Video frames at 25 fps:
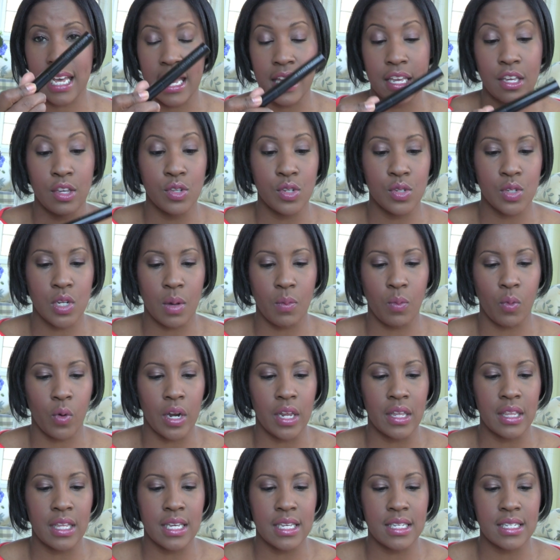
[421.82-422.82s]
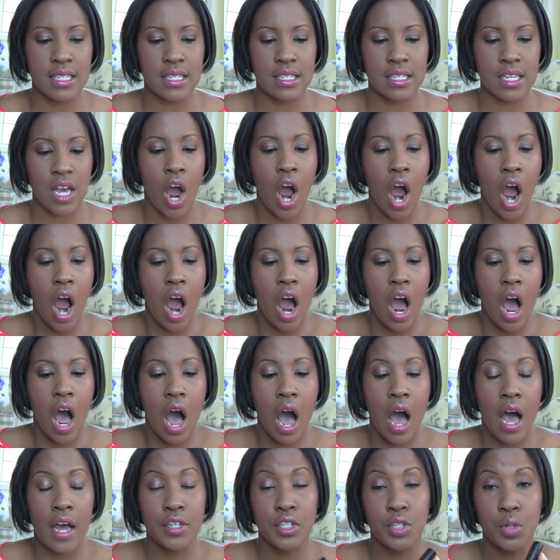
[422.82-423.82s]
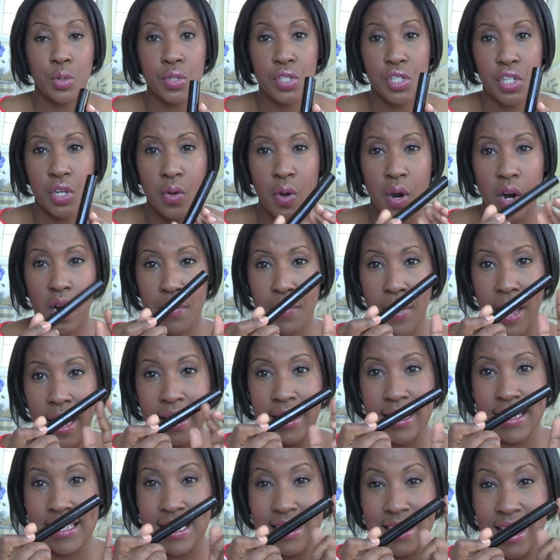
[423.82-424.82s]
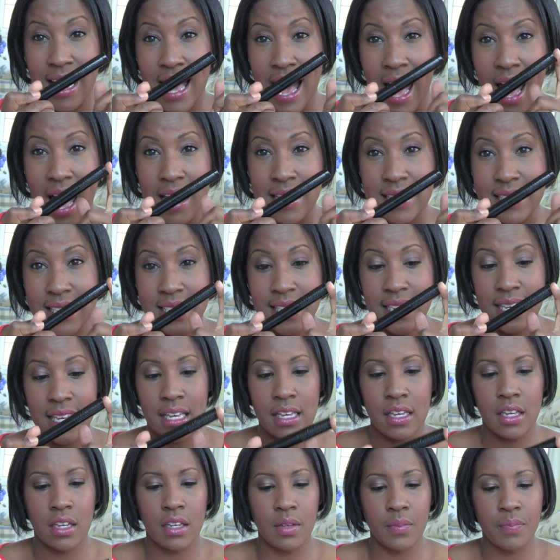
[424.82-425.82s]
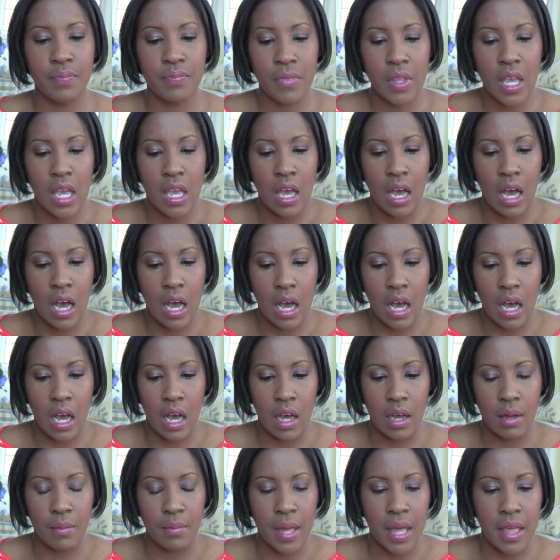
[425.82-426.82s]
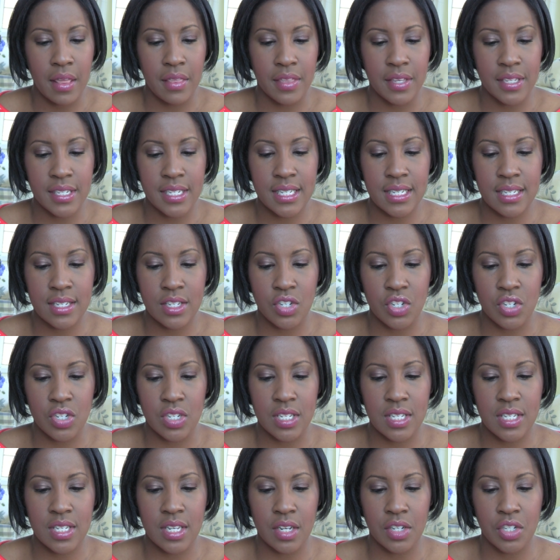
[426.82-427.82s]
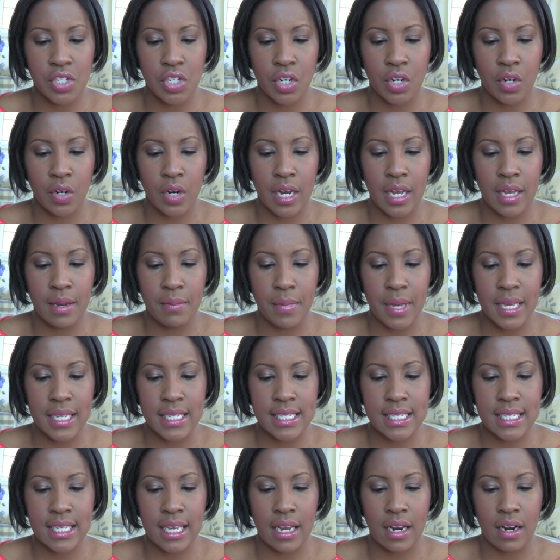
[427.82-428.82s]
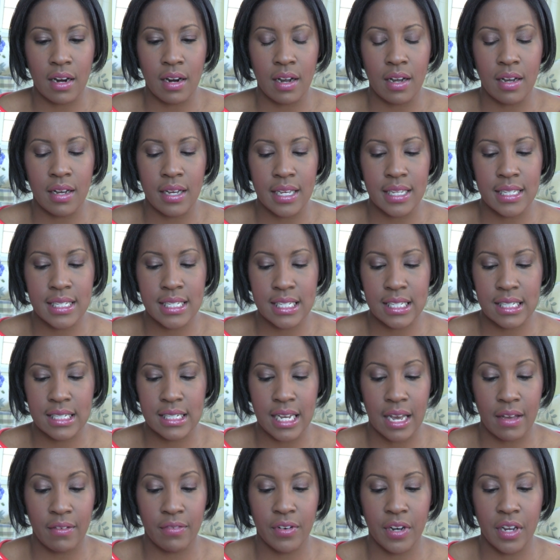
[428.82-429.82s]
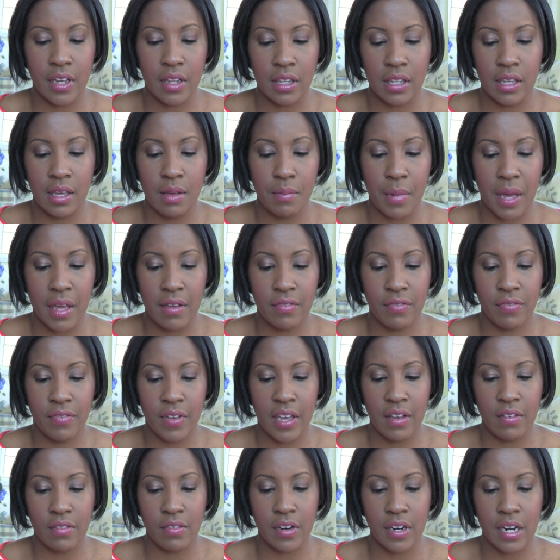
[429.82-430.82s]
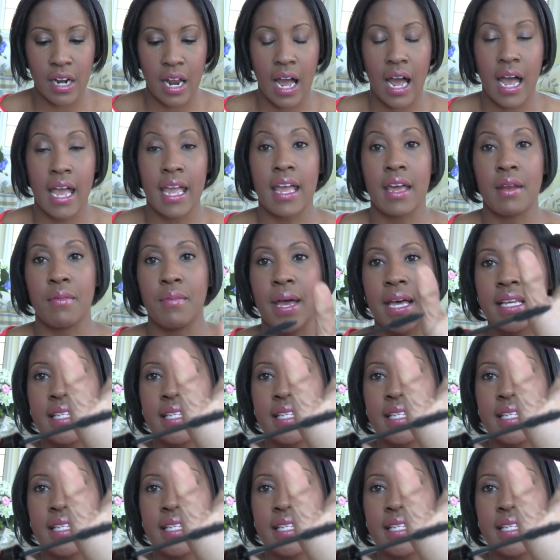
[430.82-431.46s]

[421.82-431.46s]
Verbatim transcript: I used up one of these. It's uh, Giorgio Armani Eyes to Kill. Um, this is just such a great mascara. It's definitely my favorite high-end